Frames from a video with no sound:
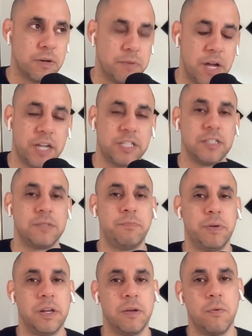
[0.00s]
Obnoxious,
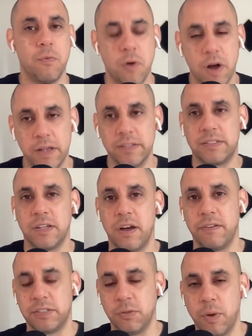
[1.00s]
but it was
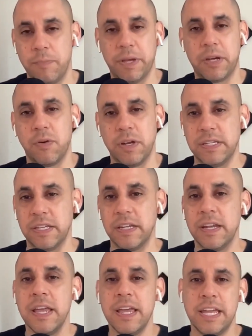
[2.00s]
obviously what Bitcoin did,
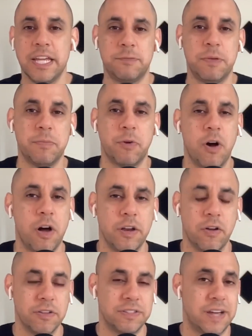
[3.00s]
he has people on
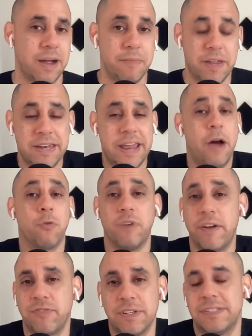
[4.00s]
all the time that now
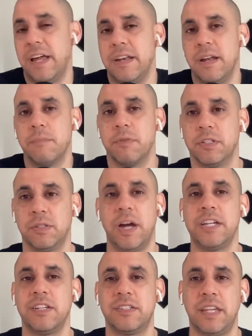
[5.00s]
reference that number. So
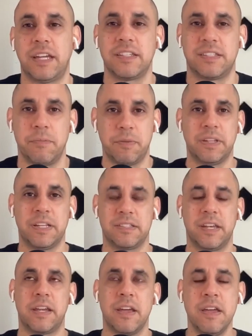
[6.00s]
I just think it's something that's
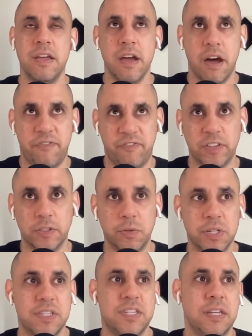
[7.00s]
like a
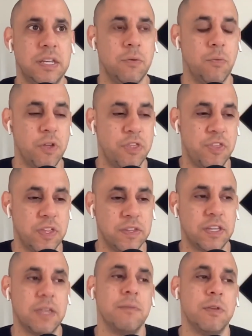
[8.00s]
fluency within
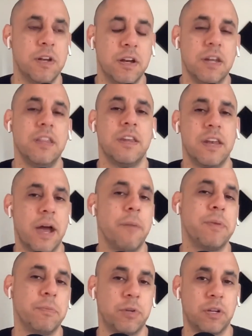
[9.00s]
the community that now
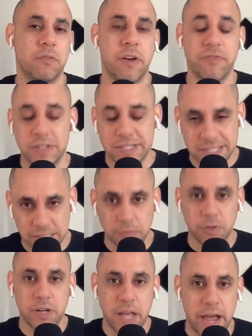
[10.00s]
people can reference,
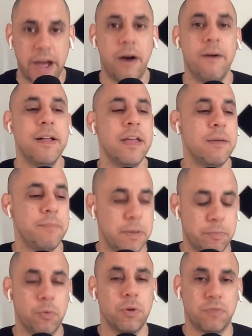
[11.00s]
similar to how
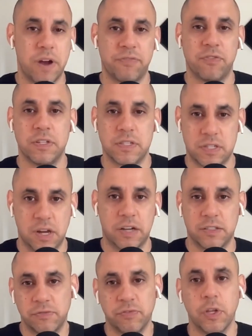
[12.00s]
people would reference
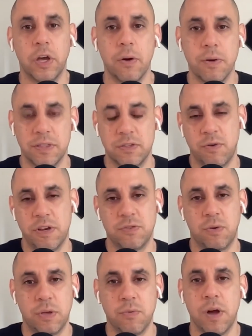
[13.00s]
stock to flow in
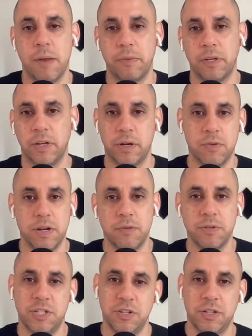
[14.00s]
2021, being like, well,
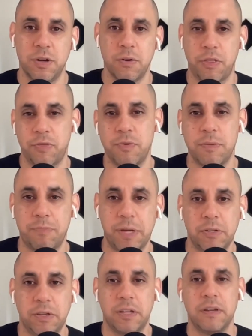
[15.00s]
we should go to 3
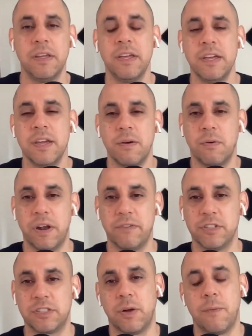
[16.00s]
billion,
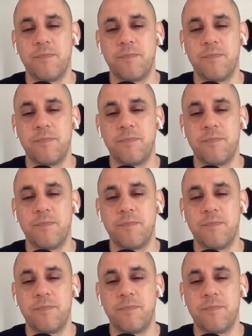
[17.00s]
whatever. So